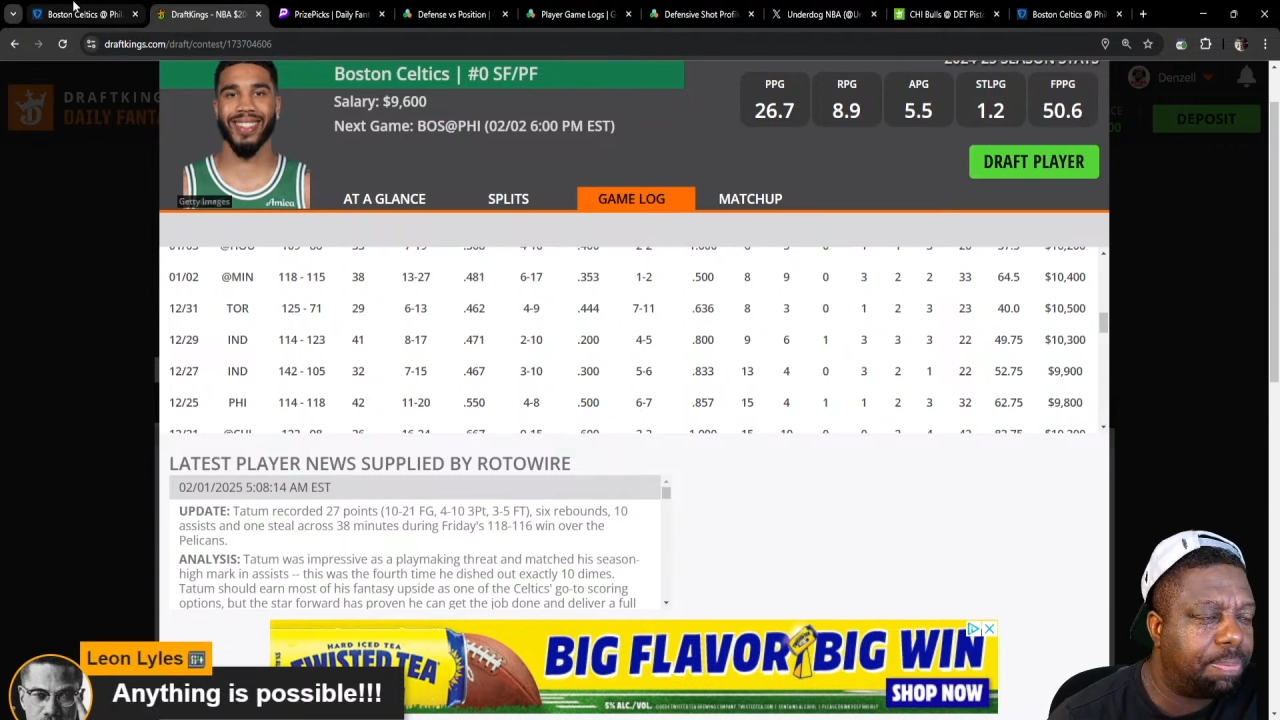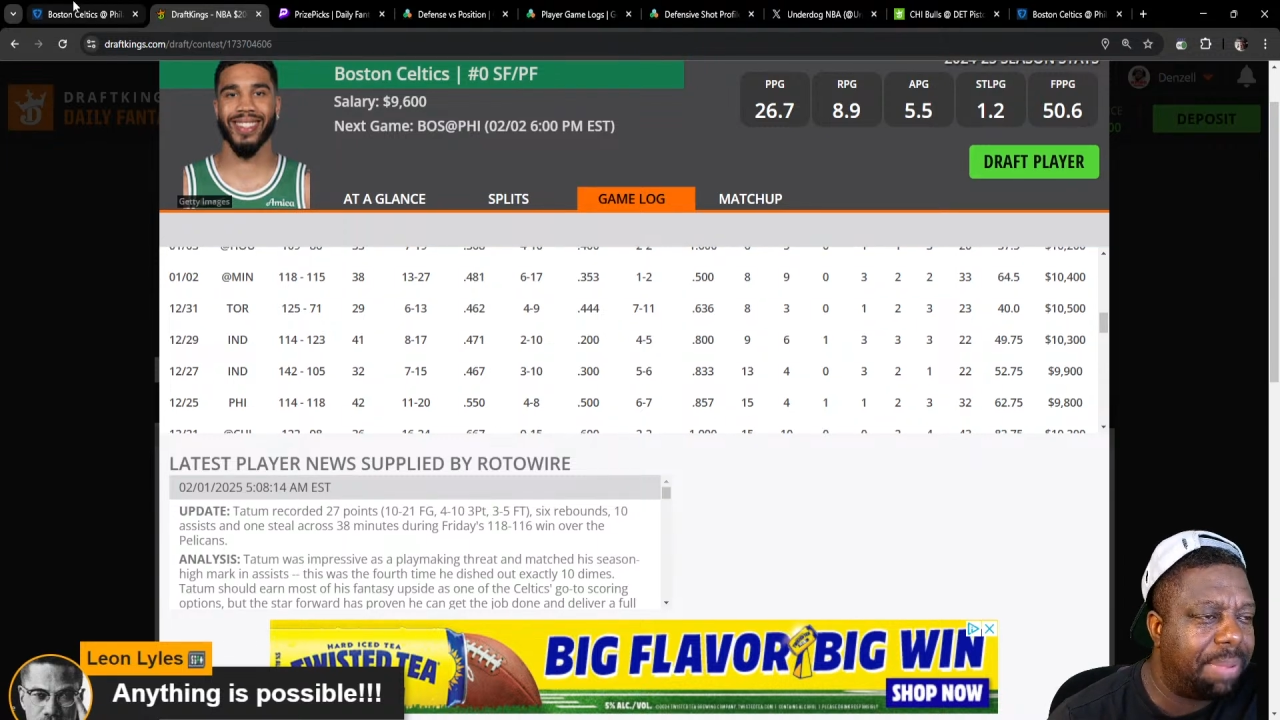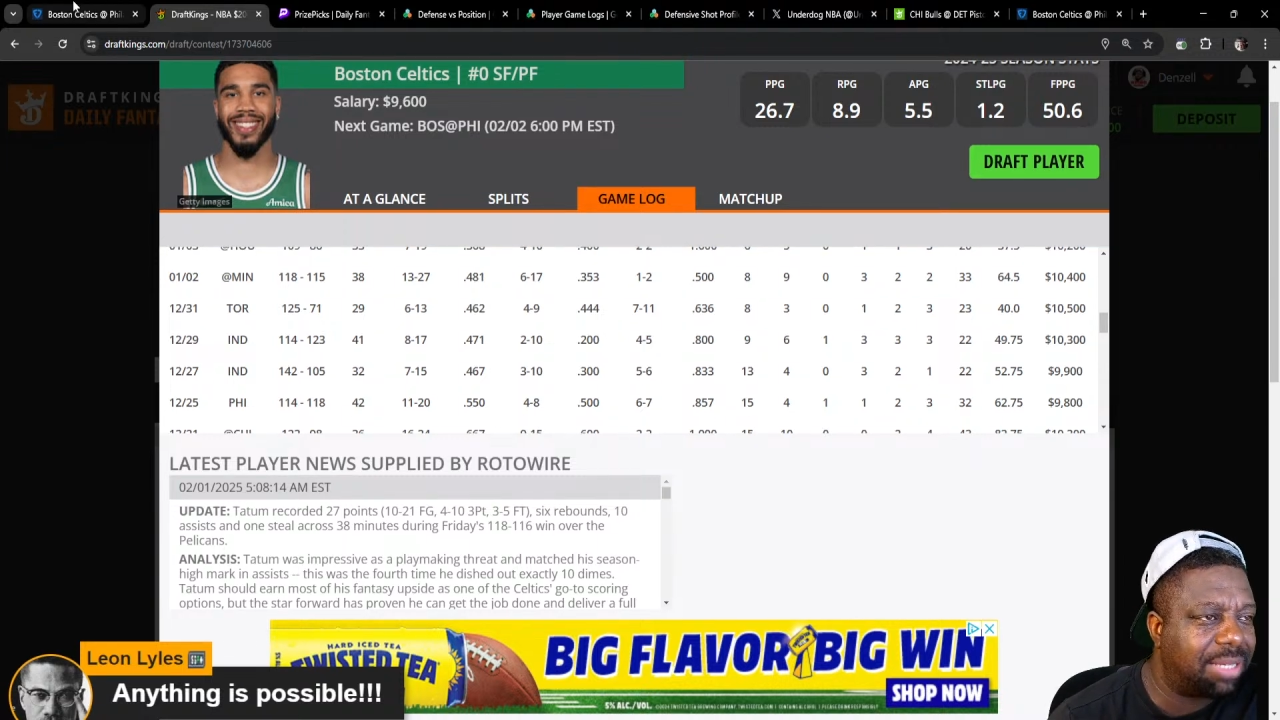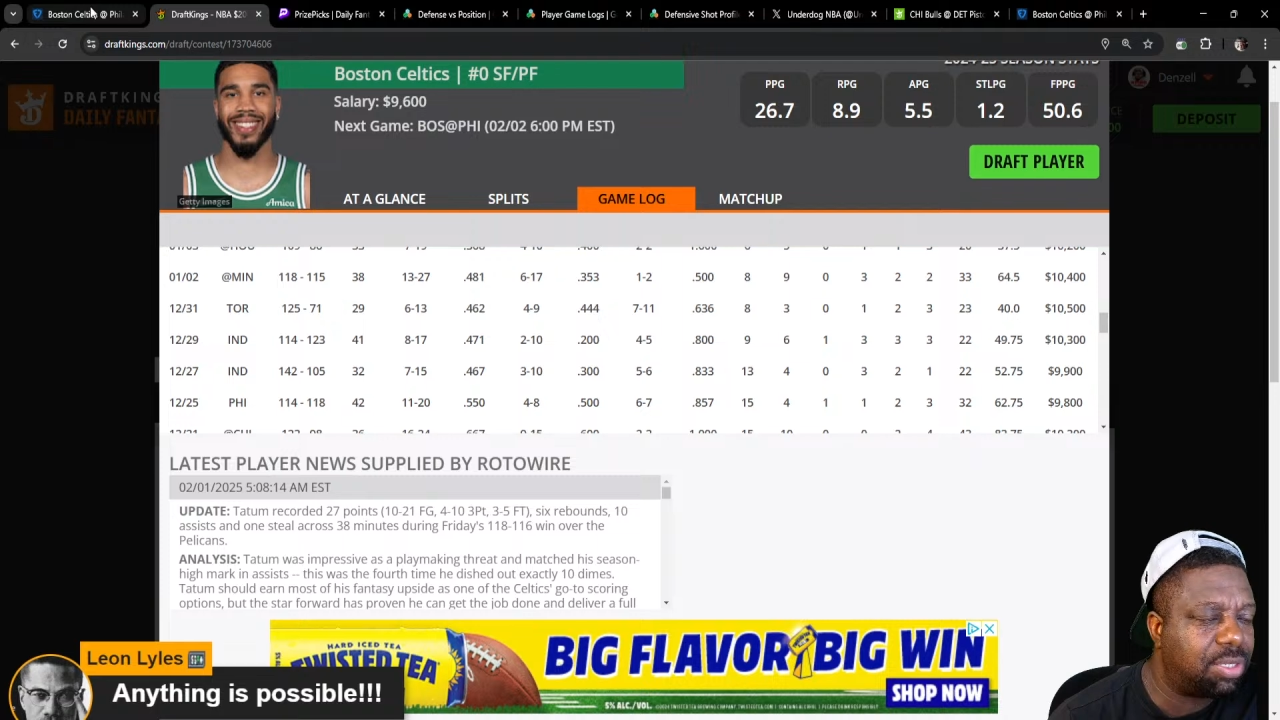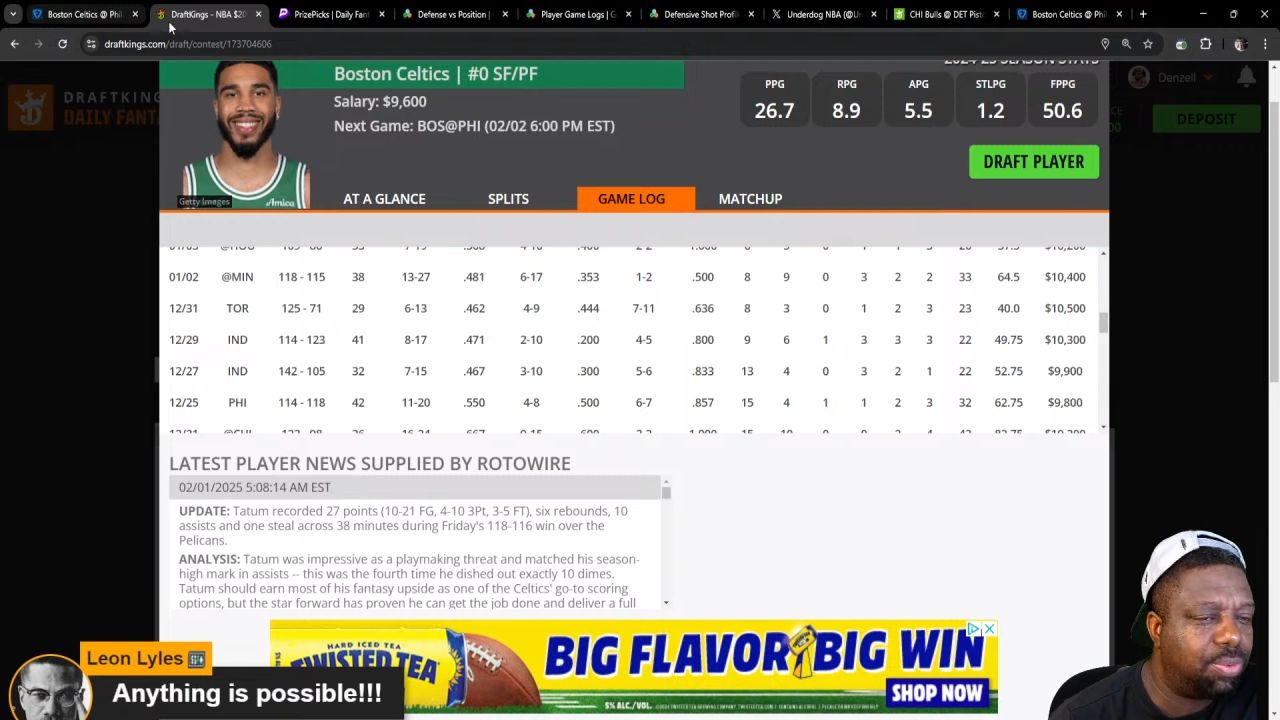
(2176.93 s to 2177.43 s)

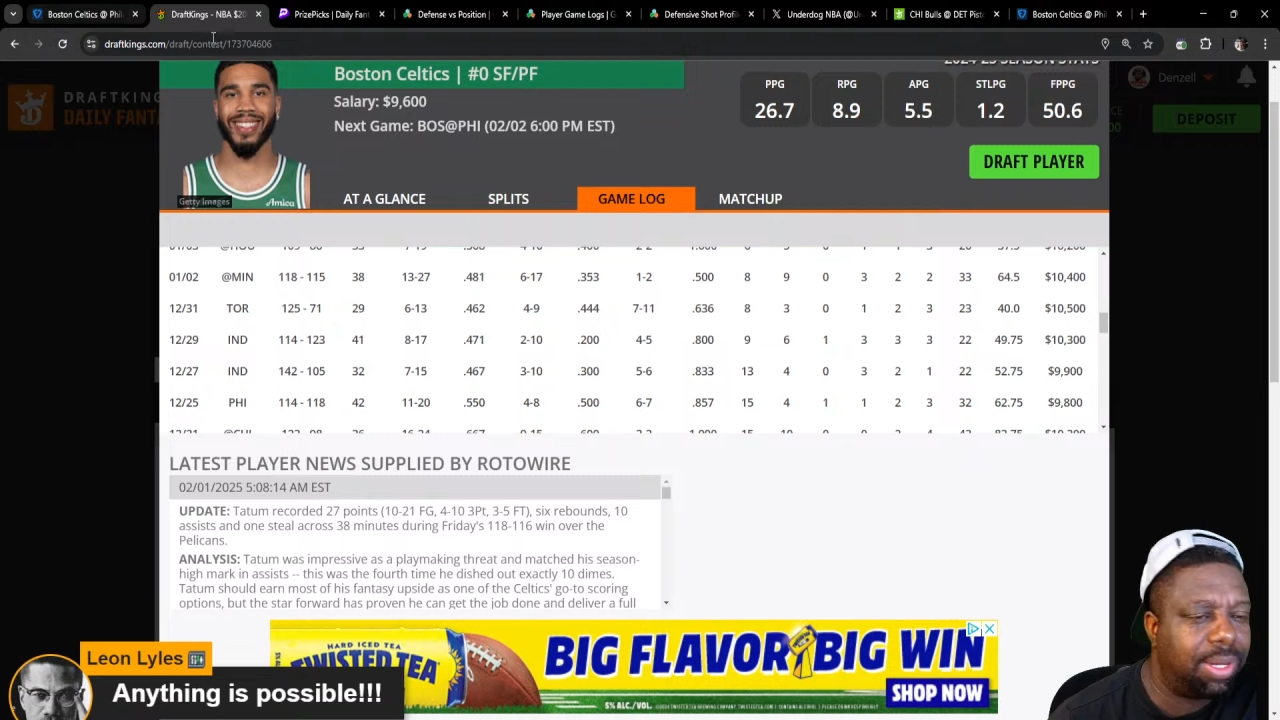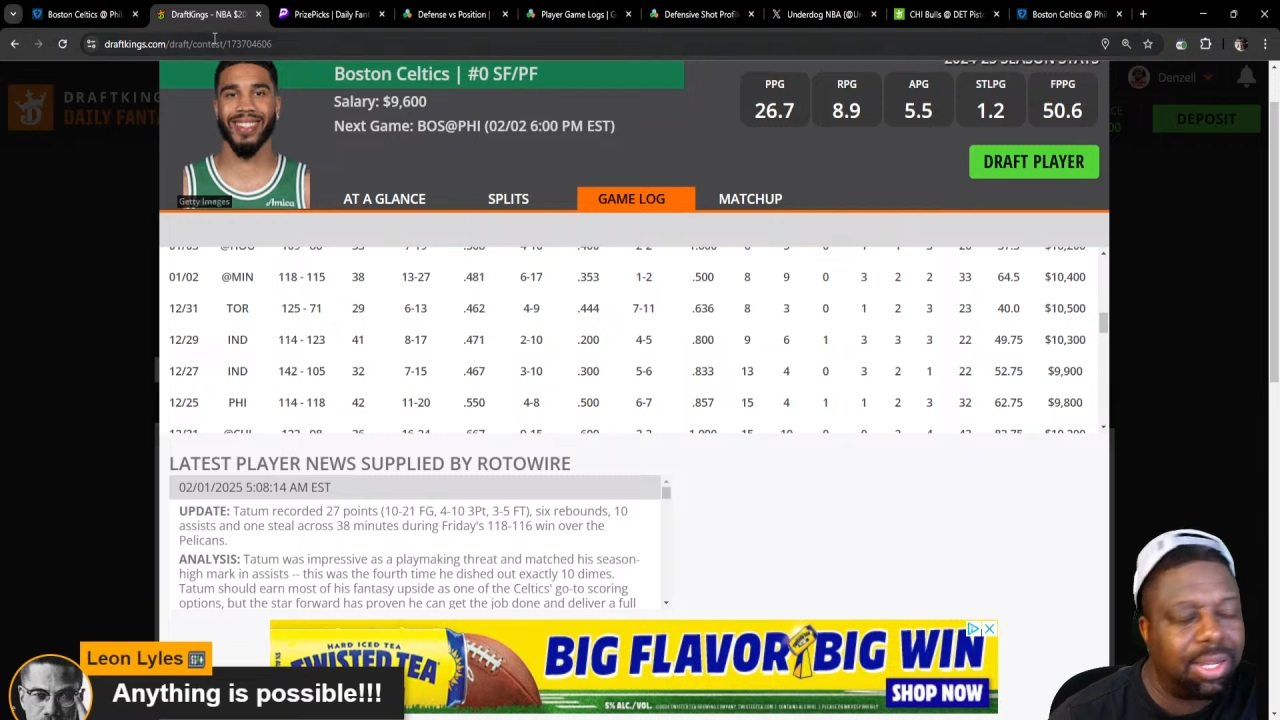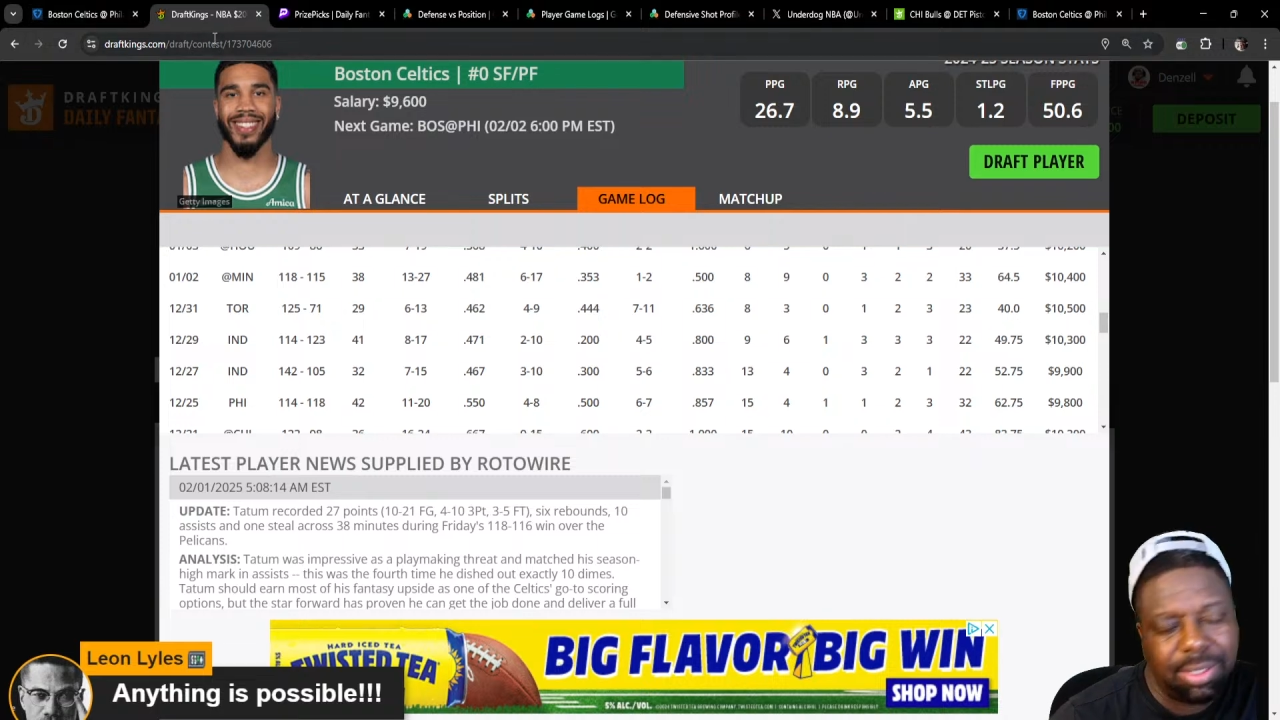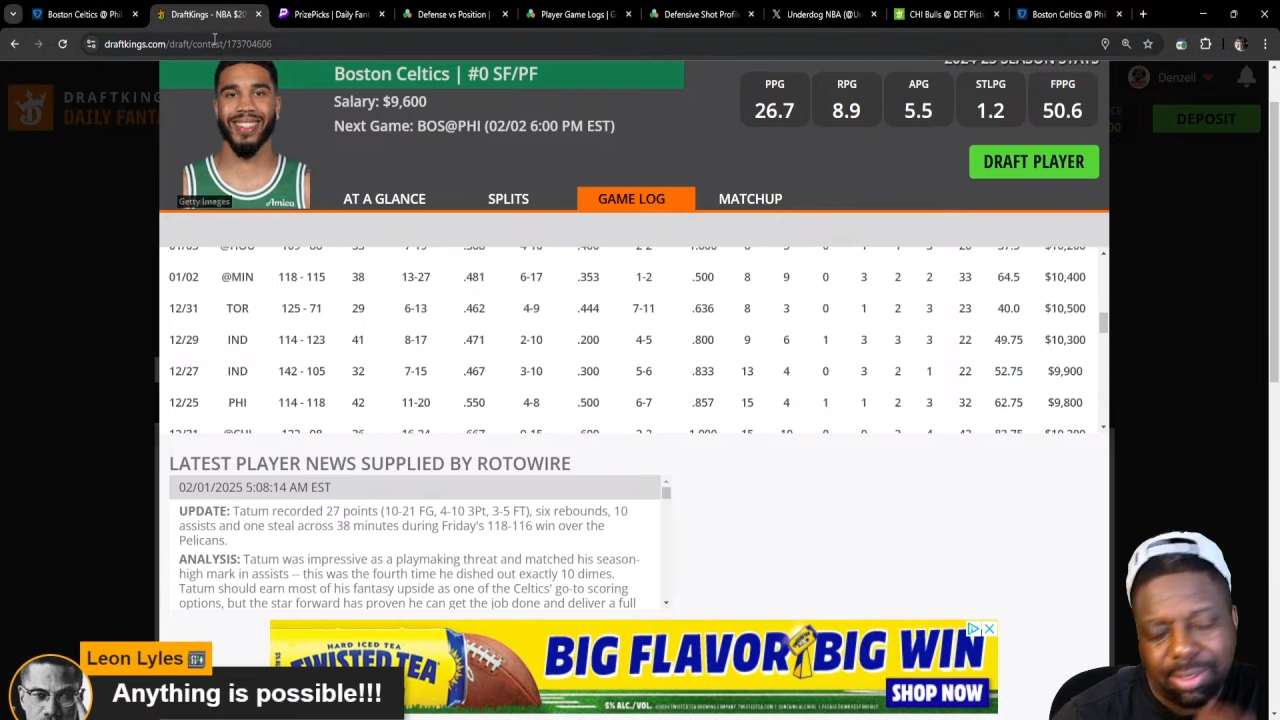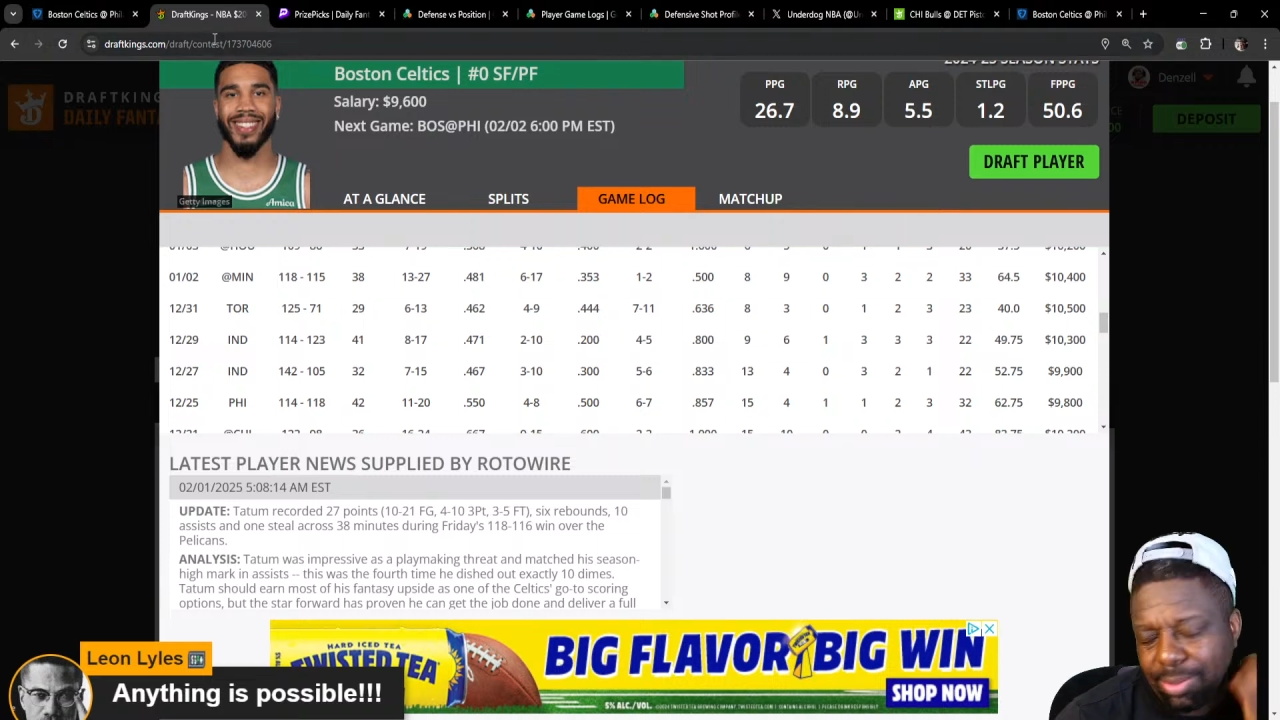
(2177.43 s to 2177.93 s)
back to where